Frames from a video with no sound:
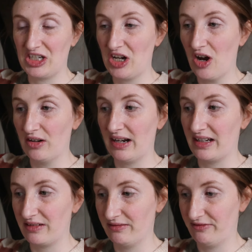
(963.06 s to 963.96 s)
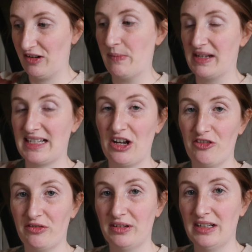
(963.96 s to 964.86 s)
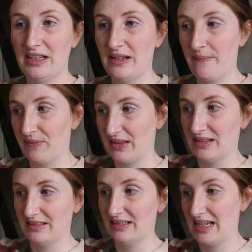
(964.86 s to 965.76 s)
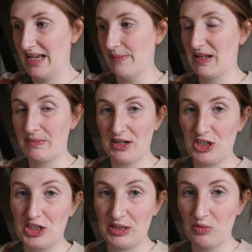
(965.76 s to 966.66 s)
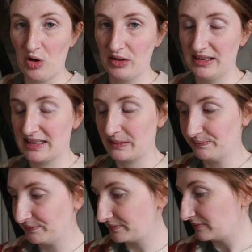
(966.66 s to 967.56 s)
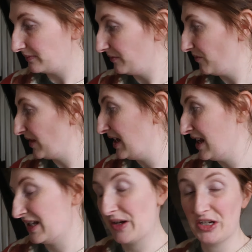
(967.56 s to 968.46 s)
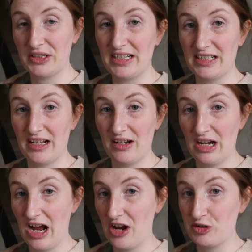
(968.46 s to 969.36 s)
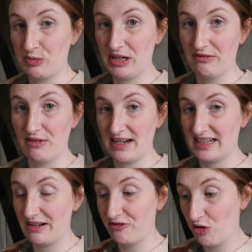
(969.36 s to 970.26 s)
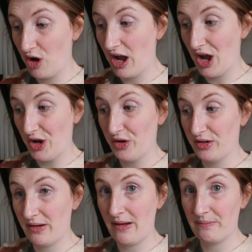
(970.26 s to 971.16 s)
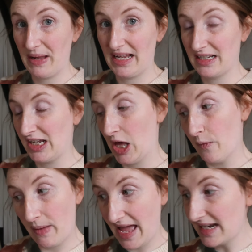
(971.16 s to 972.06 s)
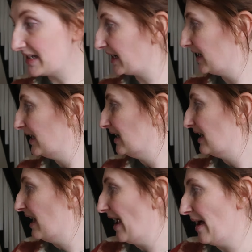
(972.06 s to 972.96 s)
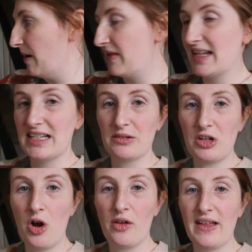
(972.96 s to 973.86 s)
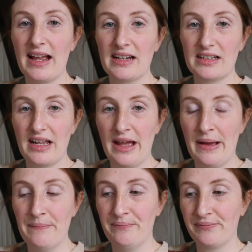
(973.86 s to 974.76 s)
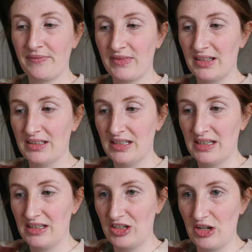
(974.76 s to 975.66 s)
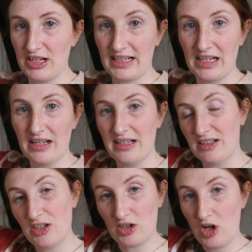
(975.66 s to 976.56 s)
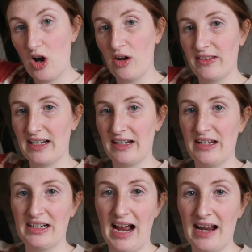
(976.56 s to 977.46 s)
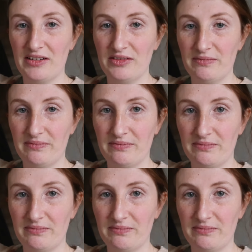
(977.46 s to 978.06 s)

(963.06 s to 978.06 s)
she can't like flip herself as much as she wants. So she's 100% ready for her own big girl bed. And this is a cot that you know, it's like a cot that Lynn can,